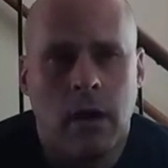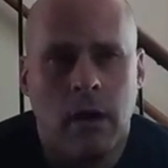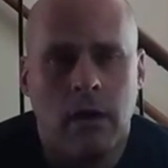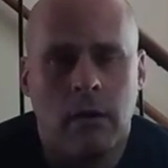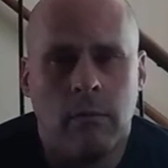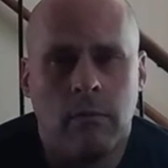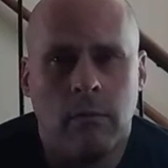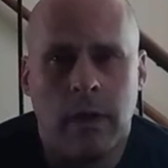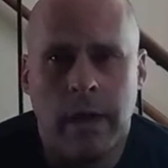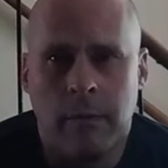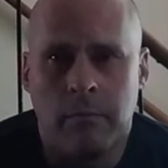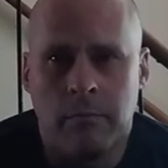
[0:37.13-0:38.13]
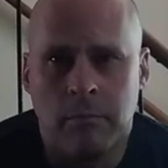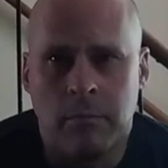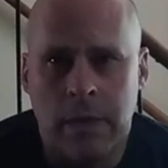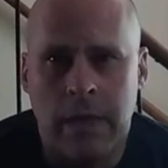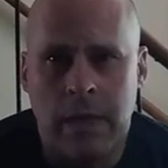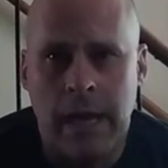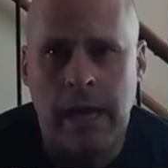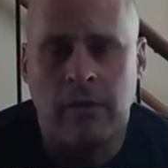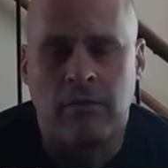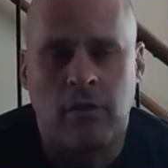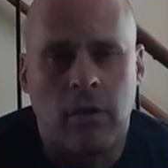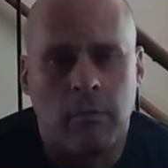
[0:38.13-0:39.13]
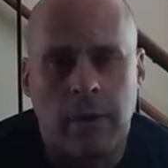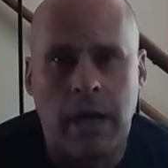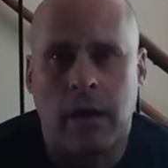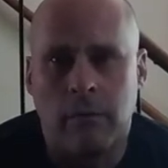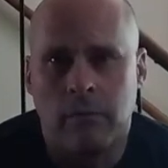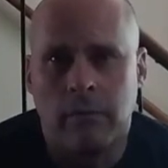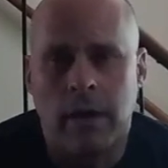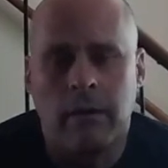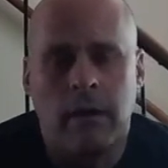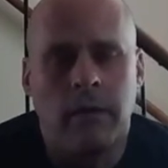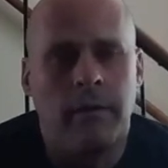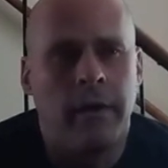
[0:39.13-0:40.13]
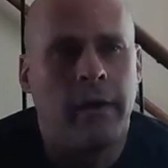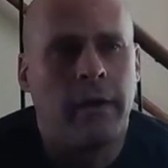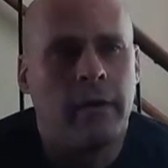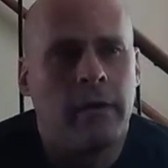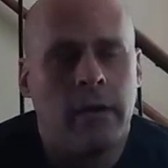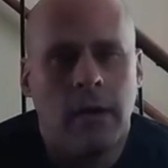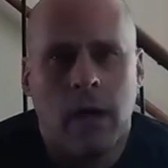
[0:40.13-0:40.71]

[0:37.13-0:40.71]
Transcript: and get a hands-on buy right then and there.